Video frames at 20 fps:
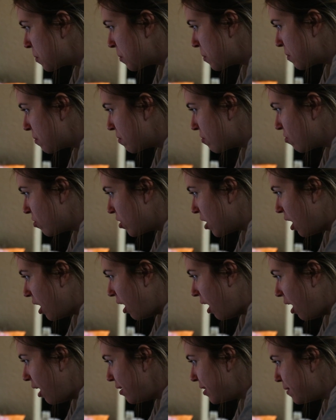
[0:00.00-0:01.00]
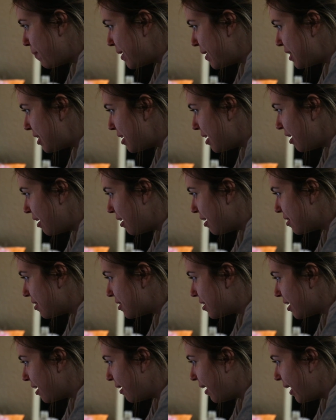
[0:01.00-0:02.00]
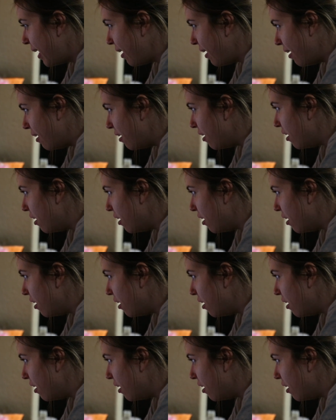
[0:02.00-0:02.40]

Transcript: Both women plan to go on to four-year programs,